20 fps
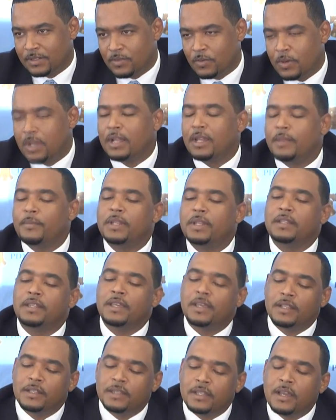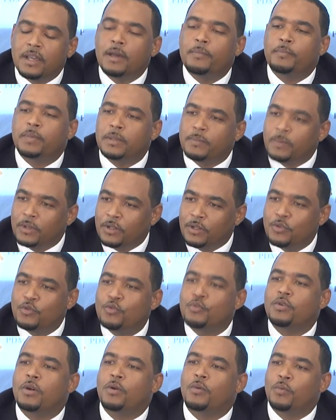Well, I mean, there are people
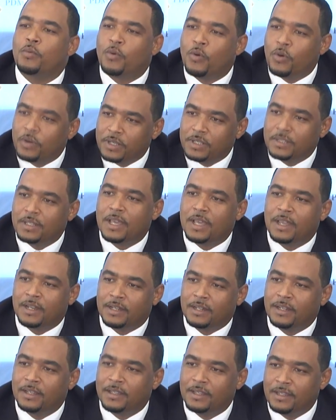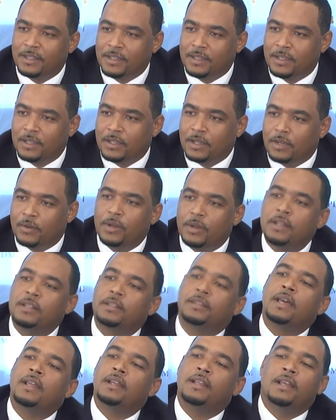who are wanting that. All right,
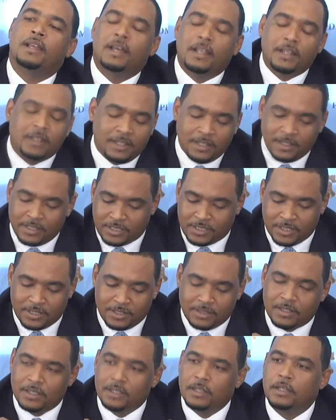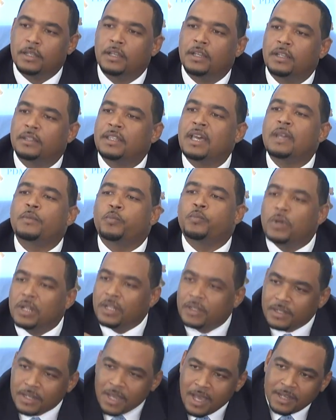listen, that
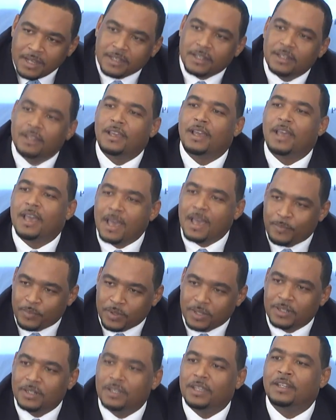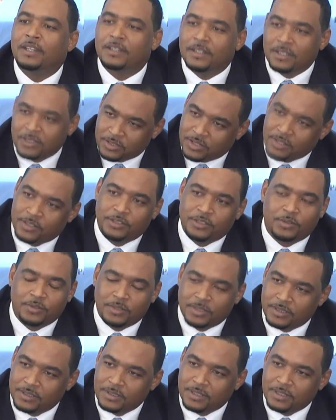will not happen in this country.